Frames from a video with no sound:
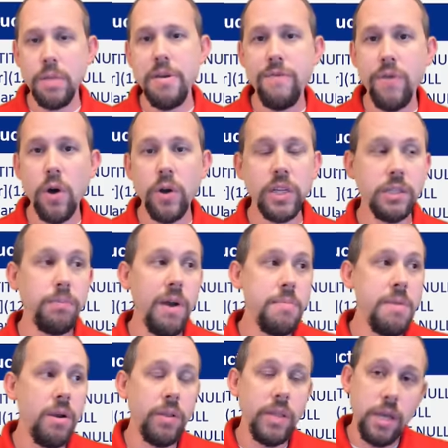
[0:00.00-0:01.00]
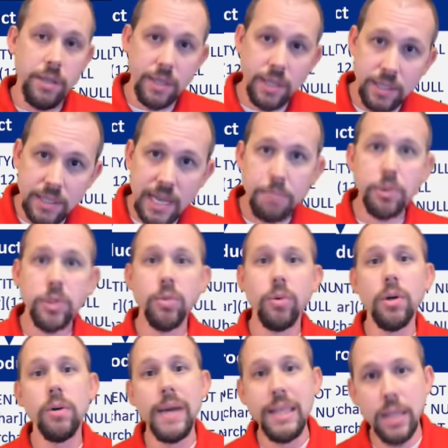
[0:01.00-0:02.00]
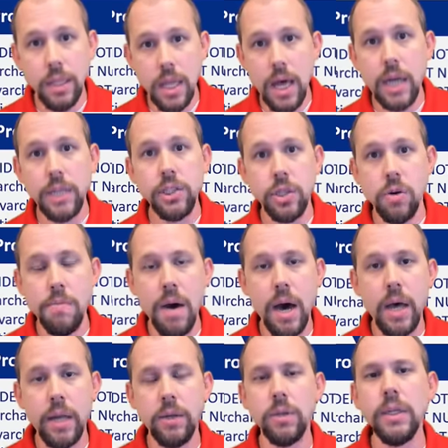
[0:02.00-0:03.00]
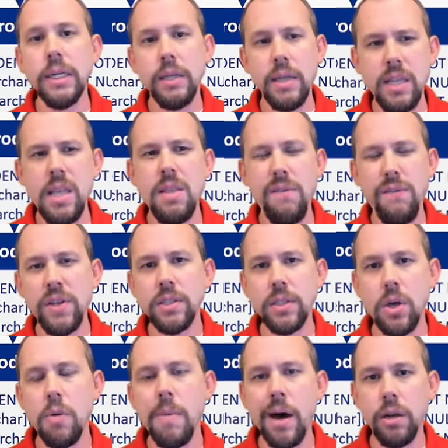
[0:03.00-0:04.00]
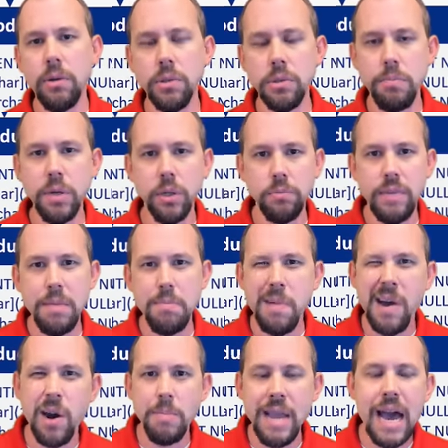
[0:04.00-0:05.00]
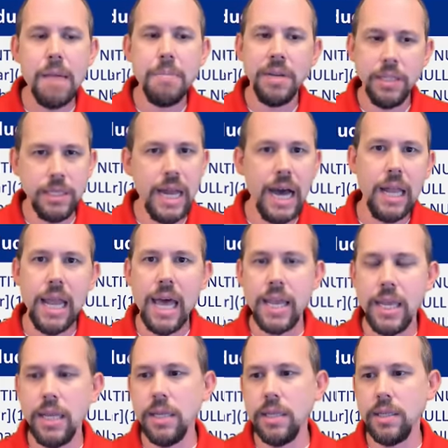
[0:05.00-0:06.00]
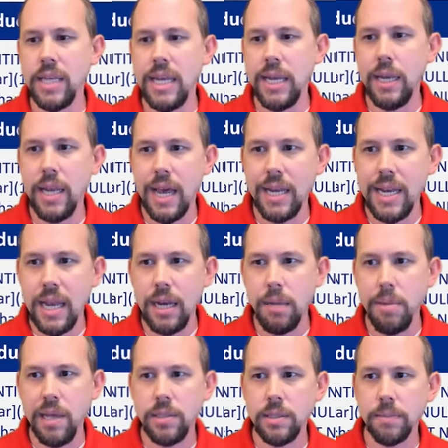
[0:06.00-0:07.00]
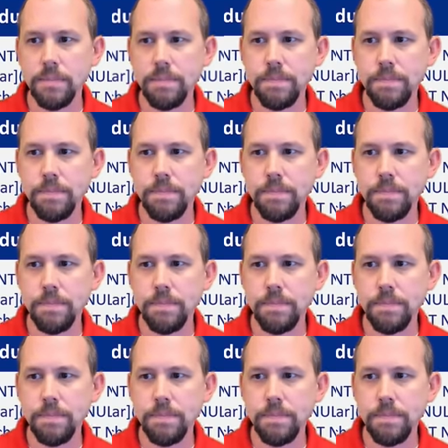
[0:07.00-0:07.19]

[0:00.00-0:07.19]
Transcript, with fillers: going to be focused primarily on the conceptual and the logical model, and then the physical model is built in Power BI, but it's not like it is in a database.